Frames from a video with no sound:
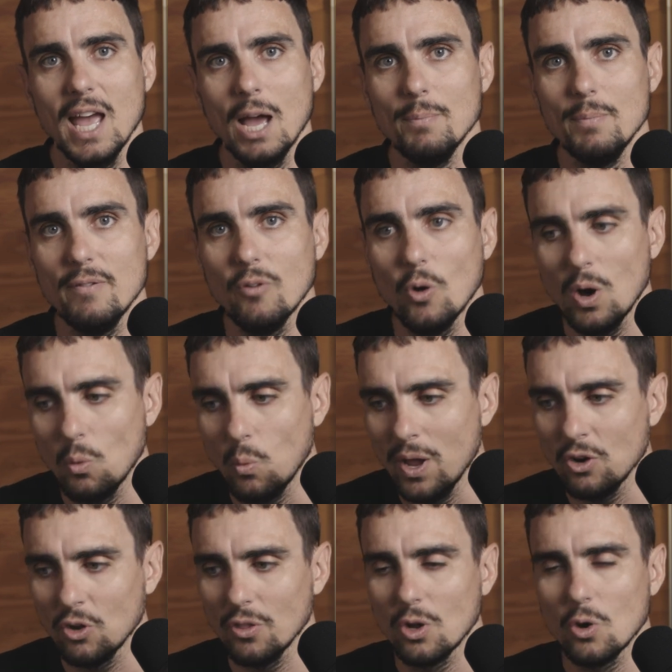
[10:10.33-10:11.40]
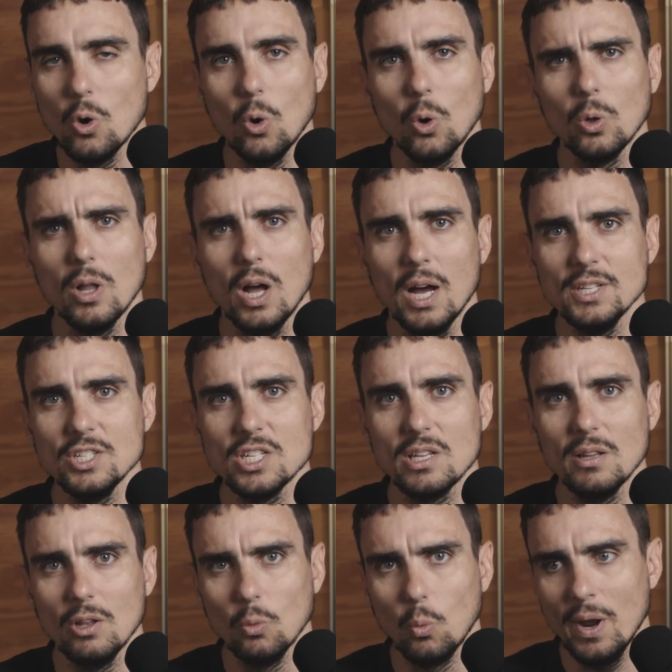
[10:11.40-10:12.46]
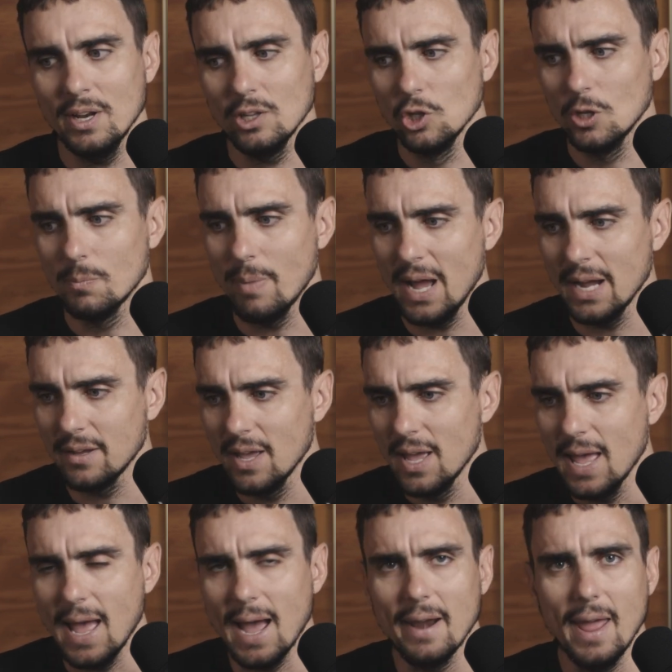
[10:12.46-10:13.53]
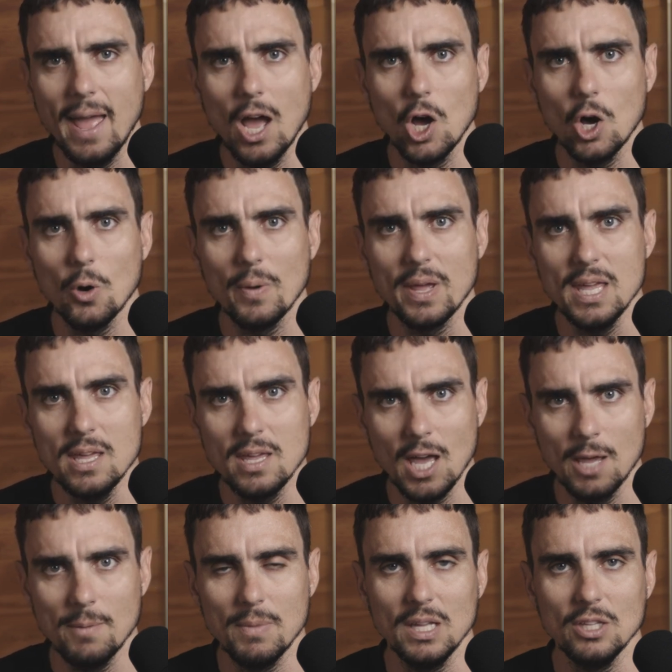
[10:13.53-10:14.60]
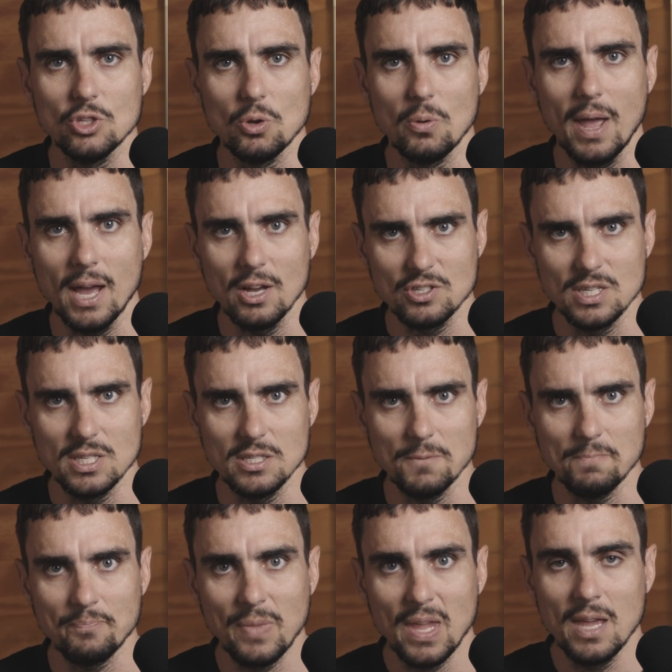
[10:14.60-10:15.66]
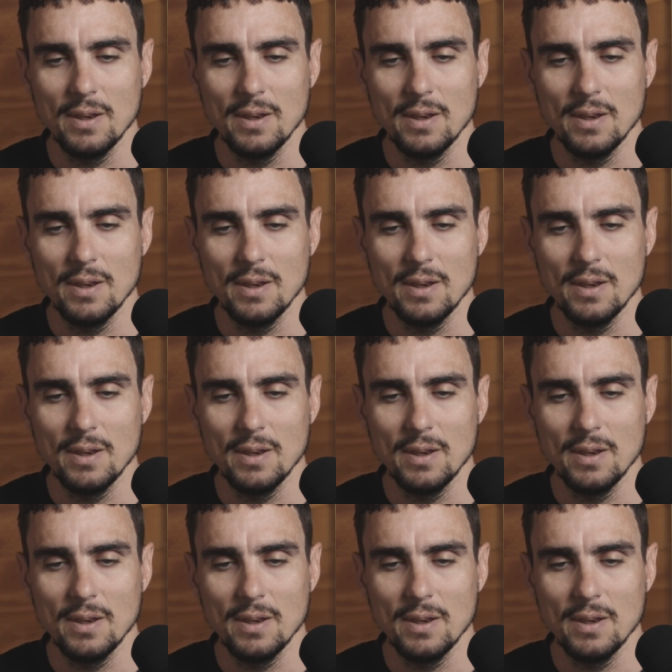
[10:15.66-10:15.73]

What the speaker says: And before I went on the call, I just went and looked back at how he came into our system.